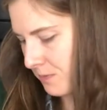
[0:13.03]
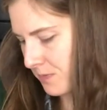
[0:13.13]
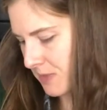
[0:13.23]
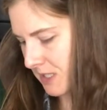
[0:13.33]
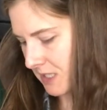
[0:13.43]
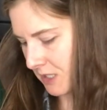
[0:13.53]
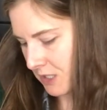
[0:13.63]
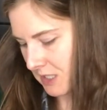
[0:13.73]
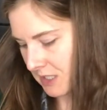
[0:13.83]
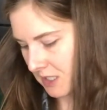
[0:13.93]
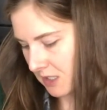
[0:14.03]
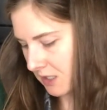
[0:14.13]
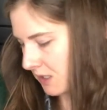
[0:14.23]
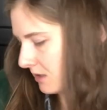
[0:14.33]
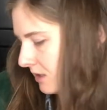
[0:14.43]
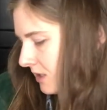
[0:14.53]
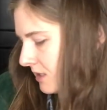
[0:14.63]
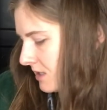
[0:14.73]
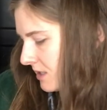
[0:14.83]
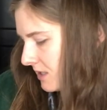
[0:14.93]
Sarantini, I think
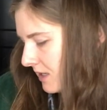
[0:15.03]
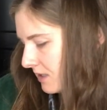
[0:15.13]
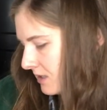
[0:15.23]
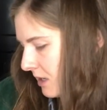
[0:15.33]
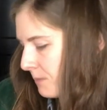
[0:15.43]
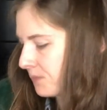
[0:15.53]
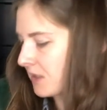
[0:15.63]
is his last name.